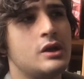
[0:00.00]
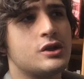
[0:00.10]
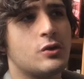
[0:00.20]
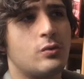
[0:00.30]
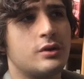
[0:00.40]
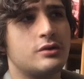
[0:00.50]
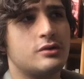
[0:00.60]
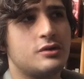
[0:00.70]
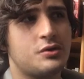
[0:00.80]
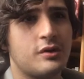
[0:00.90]
So we're
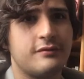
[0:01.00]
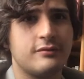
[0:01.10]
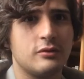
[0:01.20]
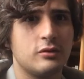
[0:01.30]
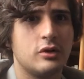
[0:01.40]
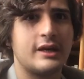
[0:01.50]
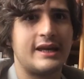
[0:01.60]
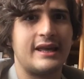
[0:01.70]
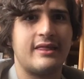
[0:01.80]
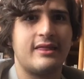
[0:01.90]
sort of
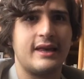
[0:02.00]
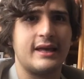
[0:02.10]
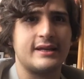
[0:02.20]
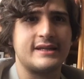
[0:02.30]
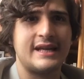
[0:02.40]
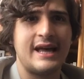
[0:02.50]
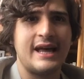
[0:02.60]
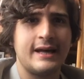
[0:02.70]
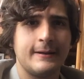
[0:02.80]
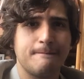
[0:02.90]
looking at things
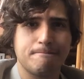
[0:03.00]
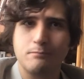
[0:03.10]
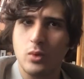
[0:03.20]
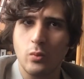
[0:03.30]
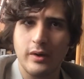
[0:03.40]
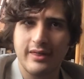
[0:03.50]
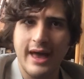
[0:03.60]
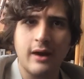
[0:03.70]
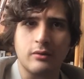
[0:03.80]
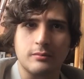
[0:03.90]

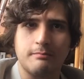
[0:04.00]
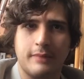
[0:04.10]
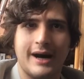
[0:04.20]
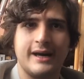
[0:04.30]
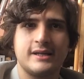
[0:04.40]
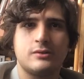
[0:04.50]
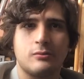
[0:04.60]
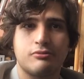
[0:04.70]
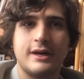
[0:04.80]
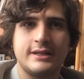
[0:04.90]
without bias or
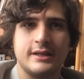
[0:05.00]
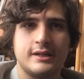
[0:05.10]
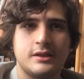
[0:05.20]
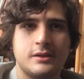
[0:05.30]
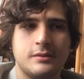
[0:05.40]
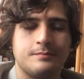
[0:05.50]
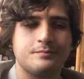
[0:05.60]
prejudice.